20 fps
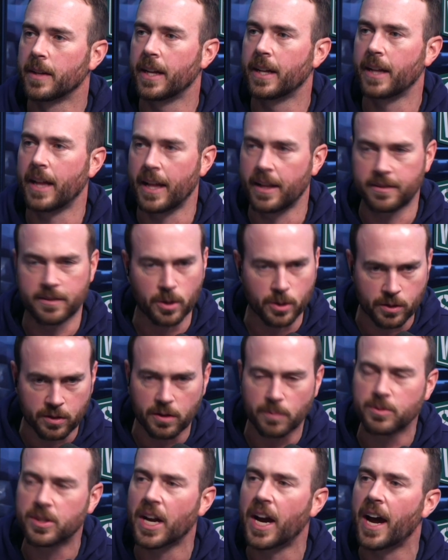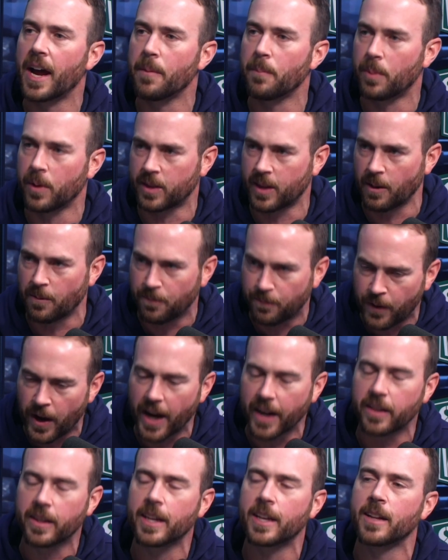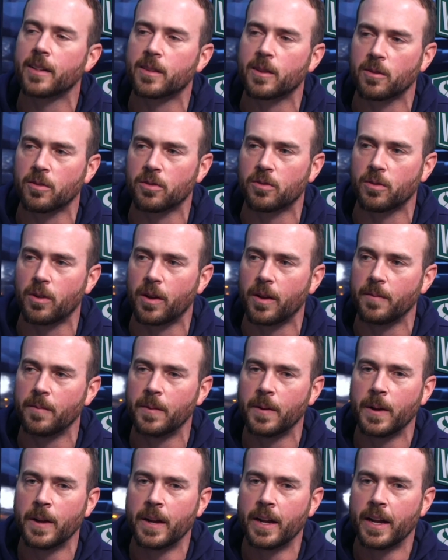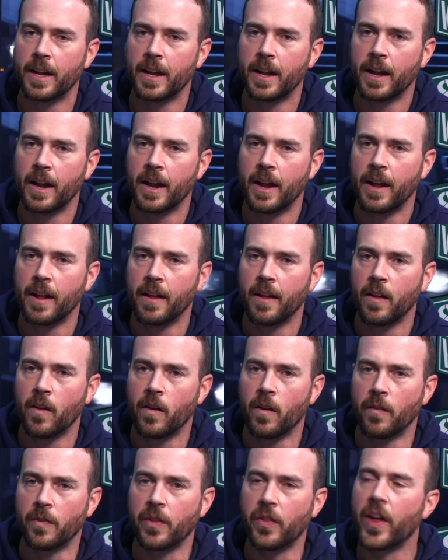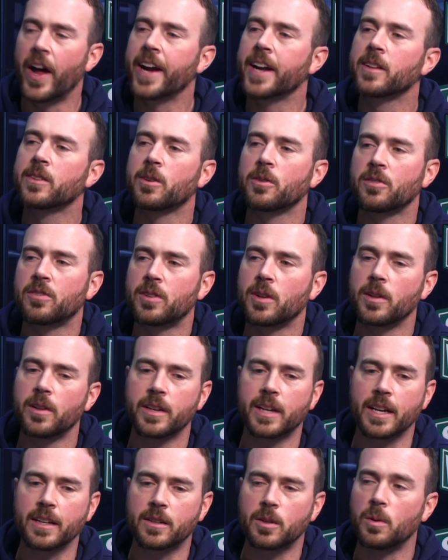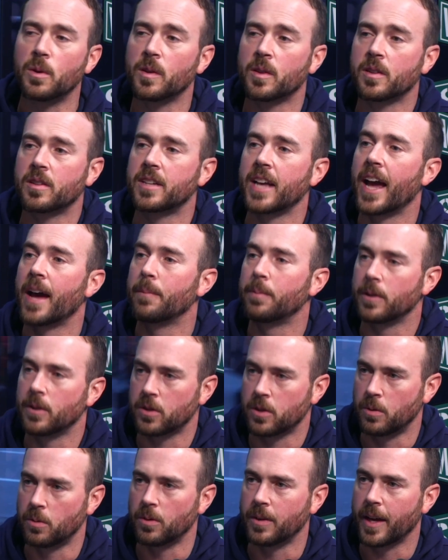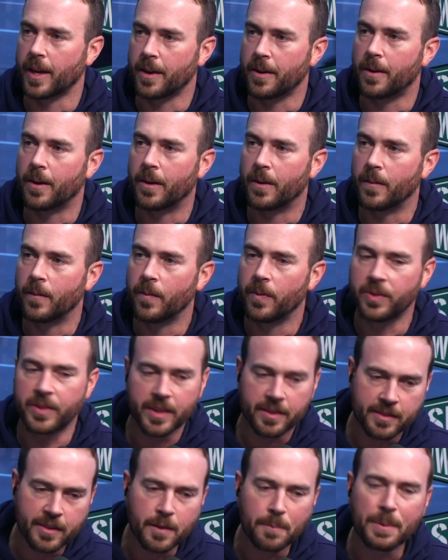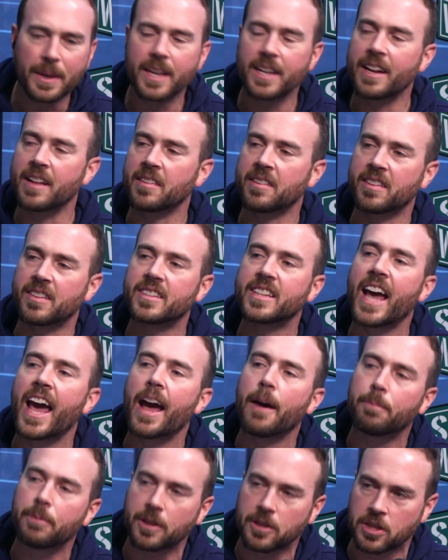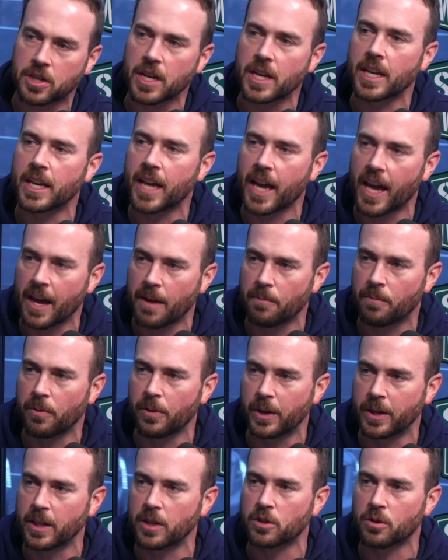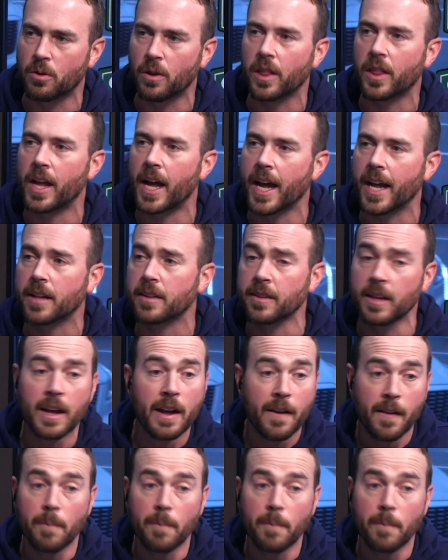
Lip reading: It took some time, yeah. But they finally hit their stride. The Lions are still looking to establish who they are. Mm-hmm. This could be an establishing game for the Detroit Lions.